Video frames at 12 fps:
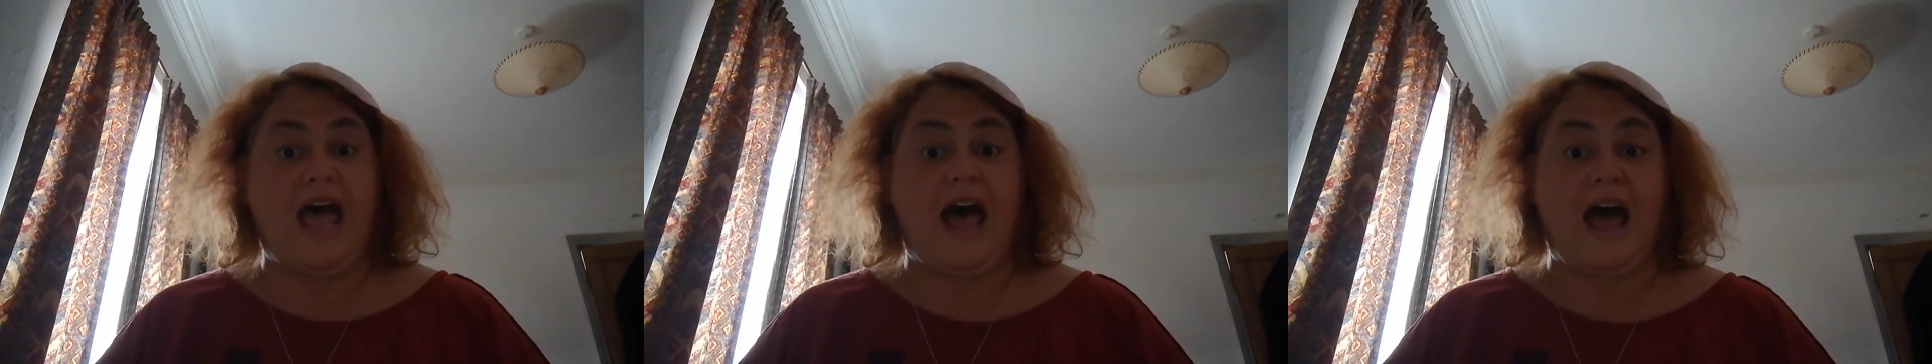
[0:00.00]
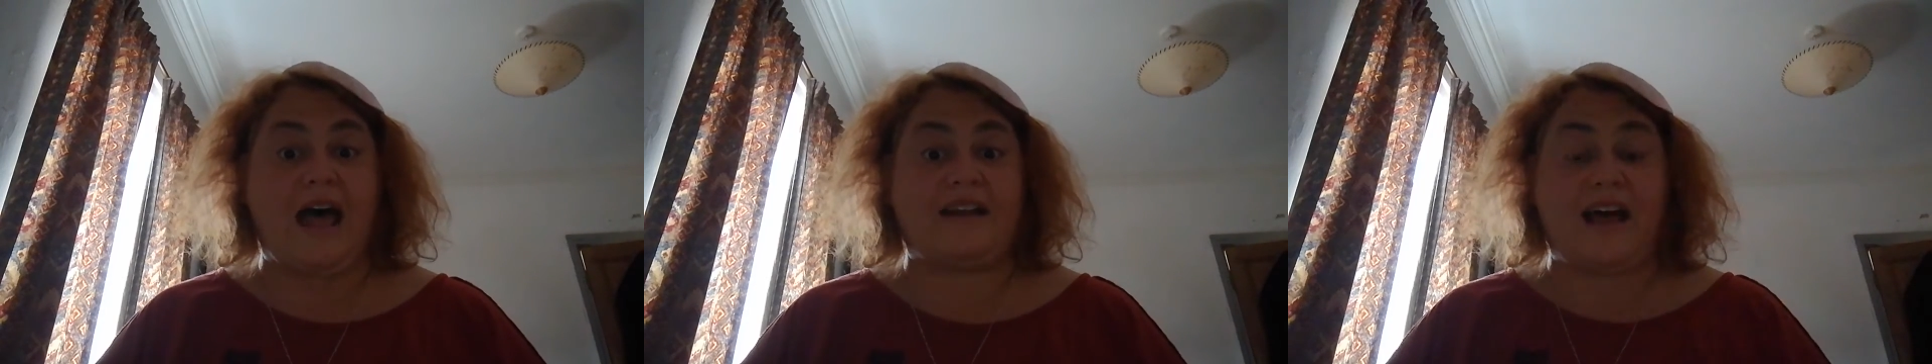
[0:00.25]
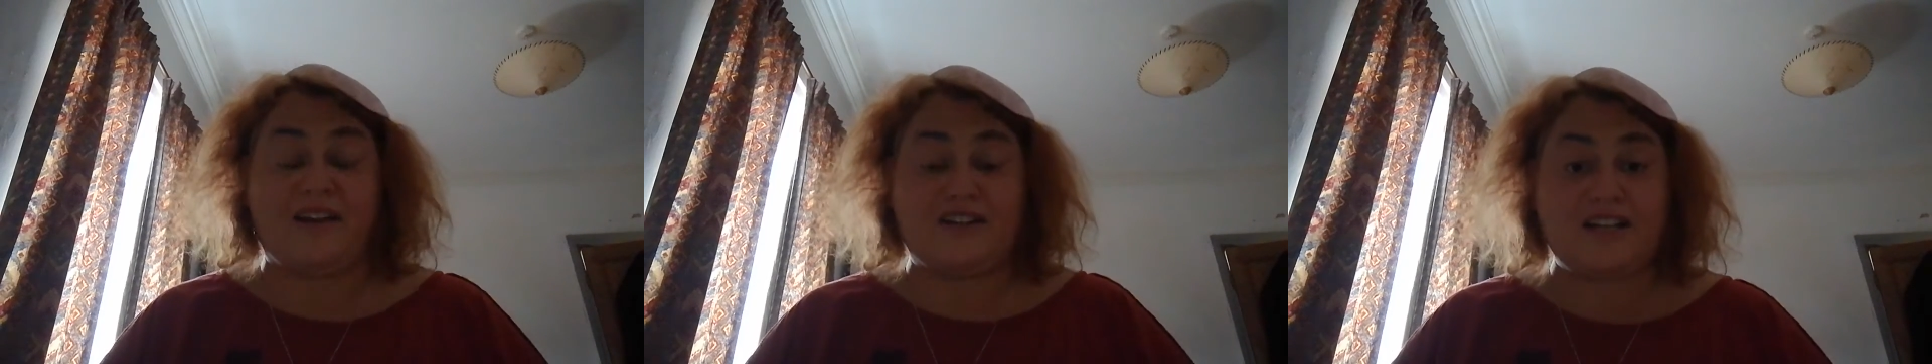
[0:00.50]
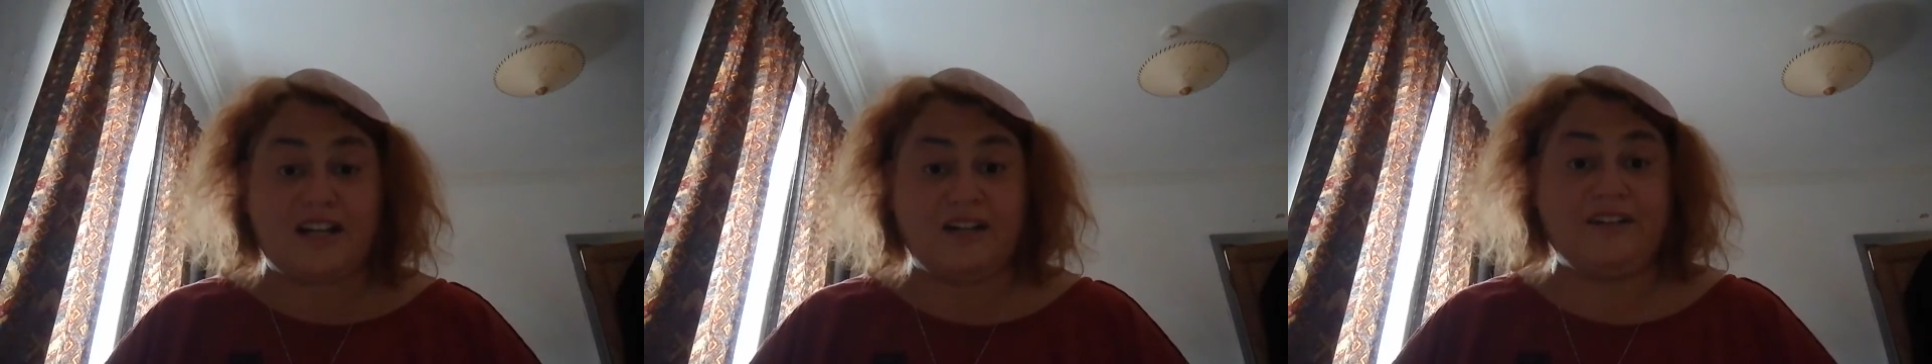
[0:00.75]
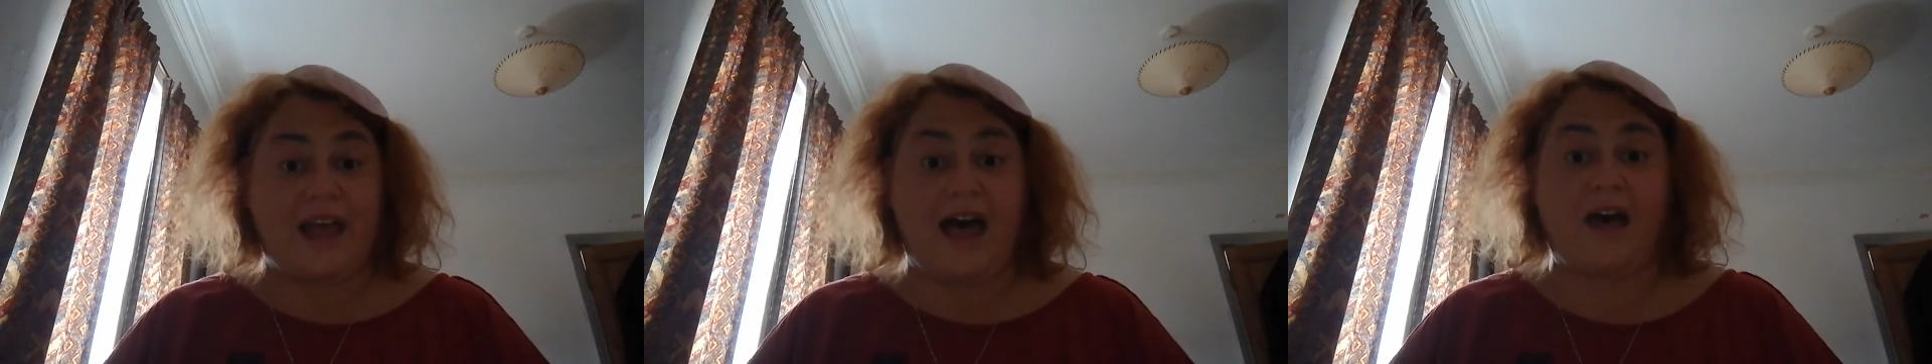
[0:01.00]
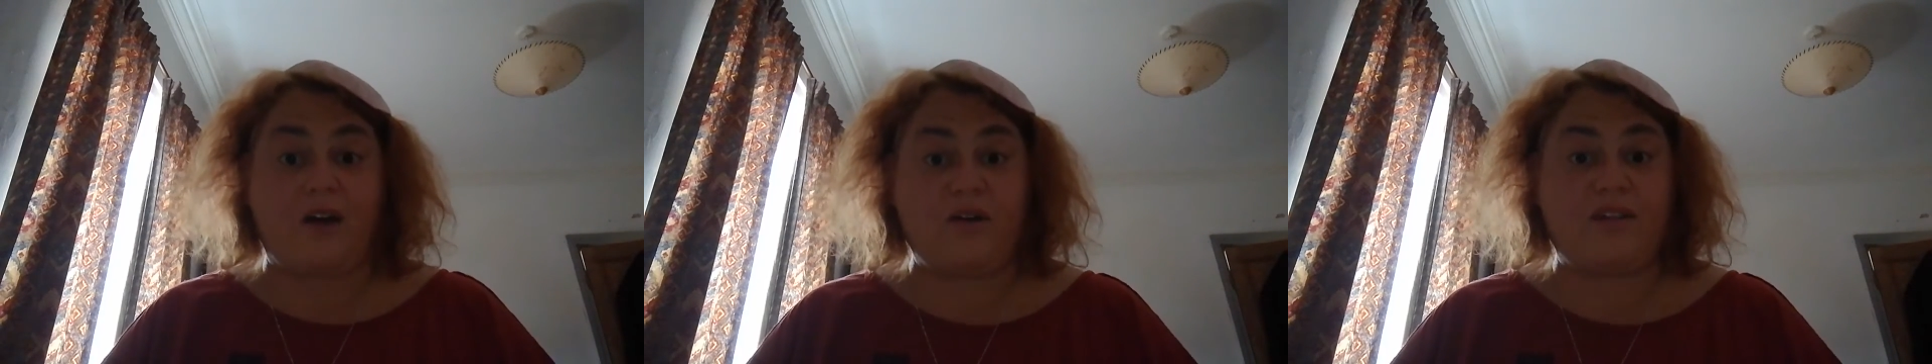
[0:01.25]
And until
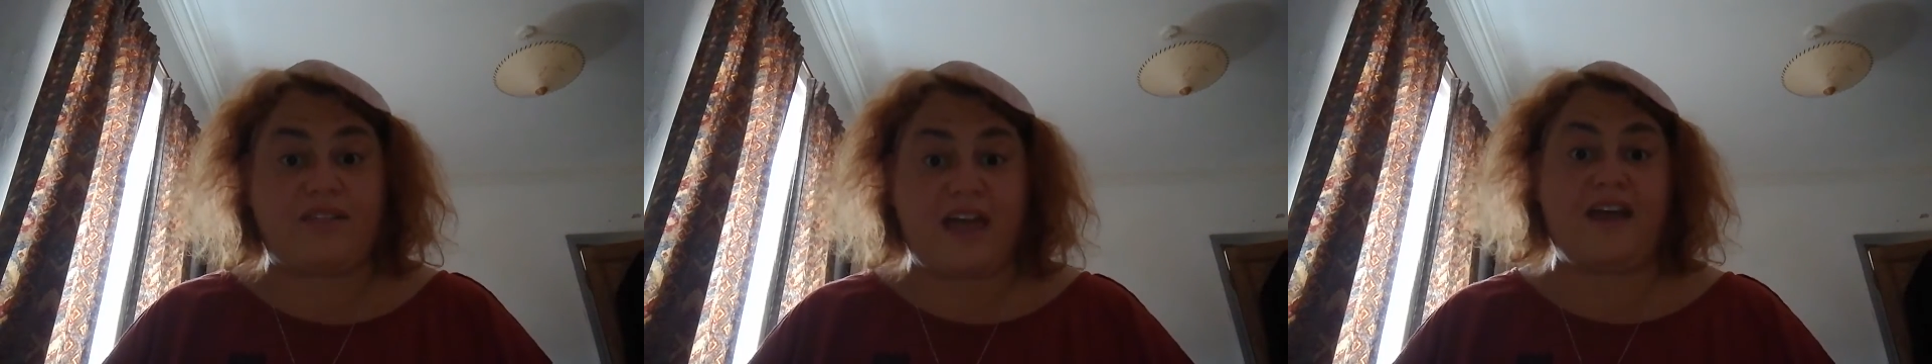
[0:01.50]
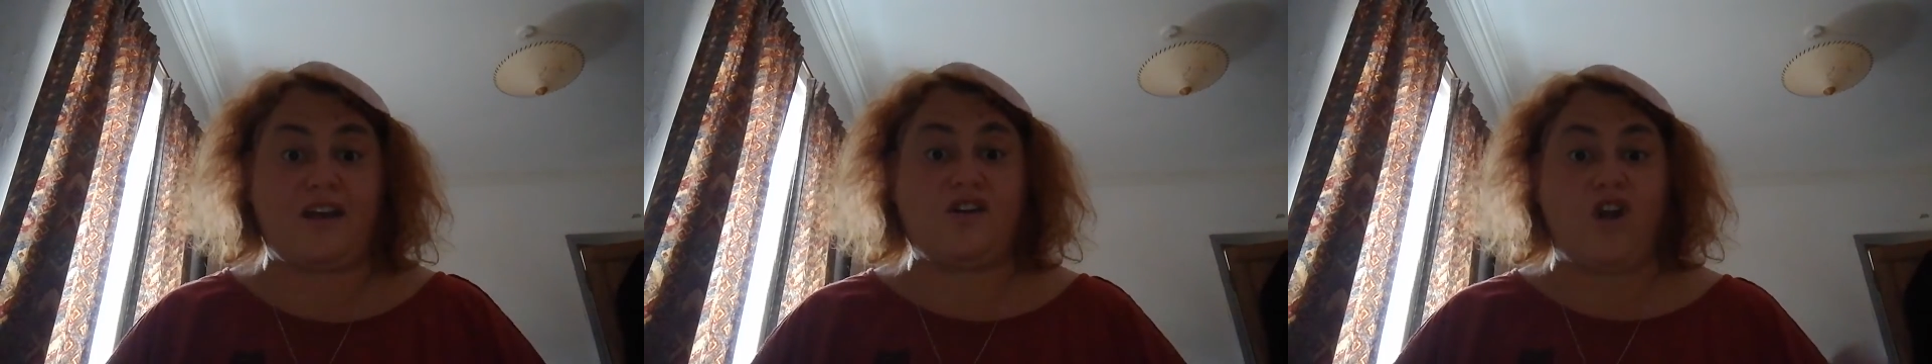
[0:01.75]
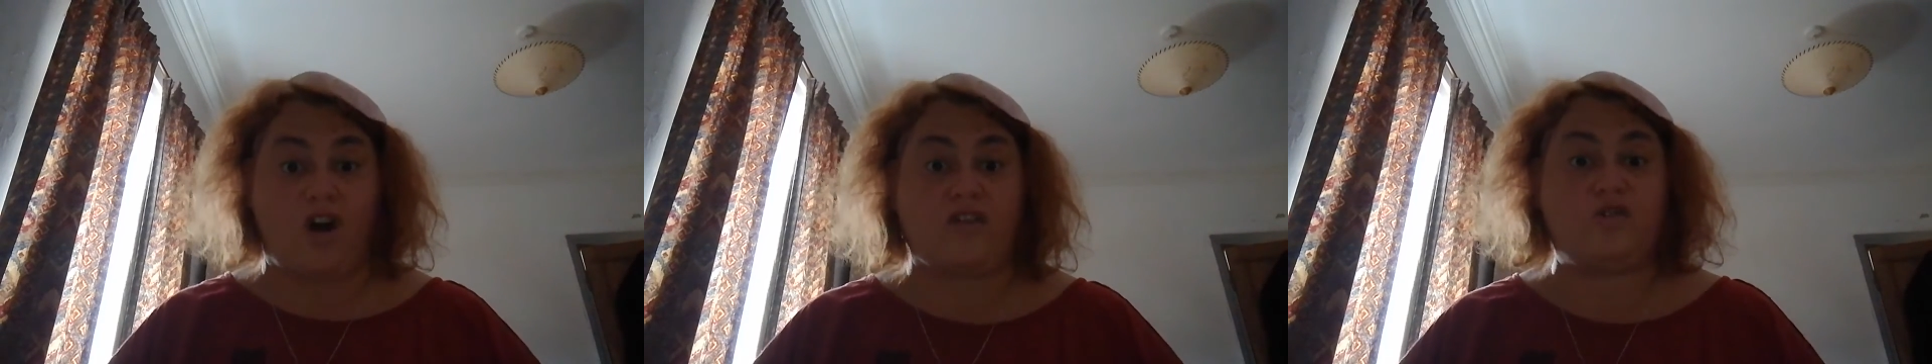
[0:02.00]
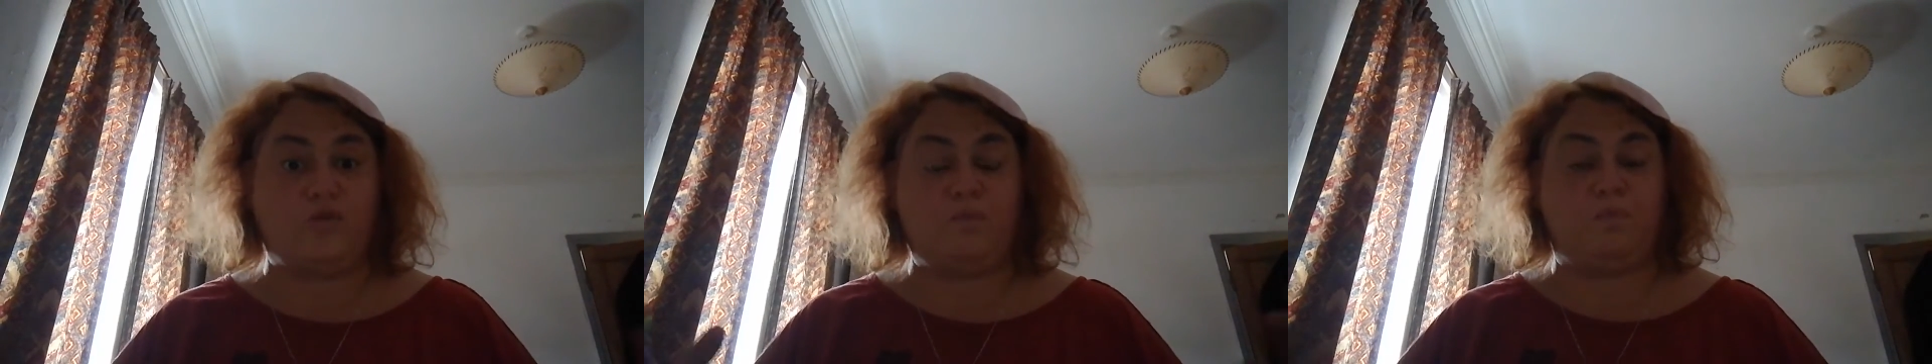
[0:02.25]
now, they had not